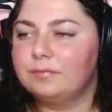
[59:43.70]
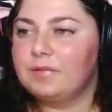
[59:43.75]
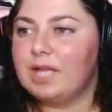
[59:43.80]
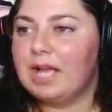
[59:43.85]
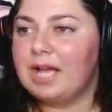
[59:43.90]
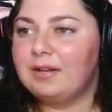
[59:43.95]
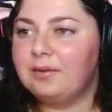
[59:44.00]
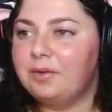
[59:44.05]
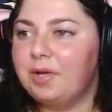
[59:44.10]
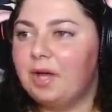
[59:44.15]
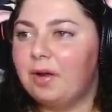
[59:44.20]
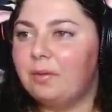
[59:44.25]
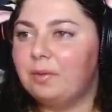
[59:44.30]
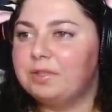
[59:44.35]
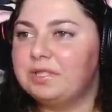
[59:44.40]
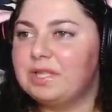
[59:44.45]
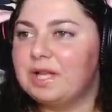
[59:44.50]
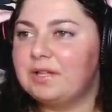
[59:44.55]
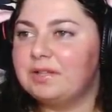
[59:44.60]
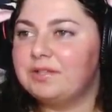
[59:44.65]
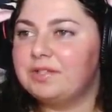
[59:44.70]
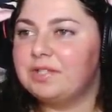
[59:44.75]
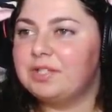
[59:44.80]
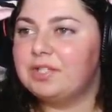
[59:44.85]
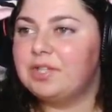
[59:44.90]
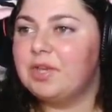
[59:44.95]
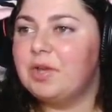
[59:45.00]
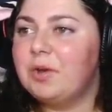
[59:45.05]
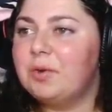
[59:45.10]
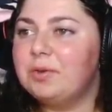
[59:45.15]
I don't know what else to
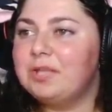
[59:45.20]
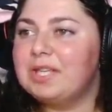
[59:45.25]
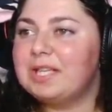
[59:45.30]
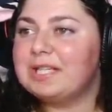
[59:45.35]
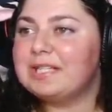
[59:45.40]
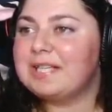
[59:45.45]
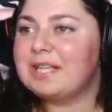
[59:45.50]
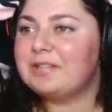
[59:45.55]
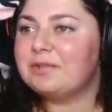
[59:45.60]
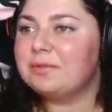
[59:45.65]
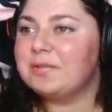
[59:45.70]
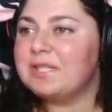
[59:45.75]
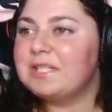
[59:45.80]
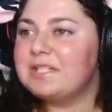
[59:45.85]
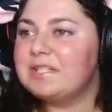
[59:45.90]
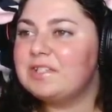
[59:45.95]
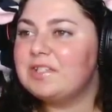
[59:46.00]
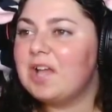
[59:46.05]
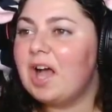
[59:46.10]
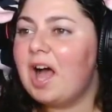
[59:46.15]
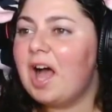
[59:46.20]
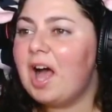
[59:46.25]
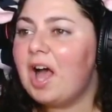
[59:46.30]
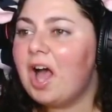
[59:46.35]
do. The accessories suck.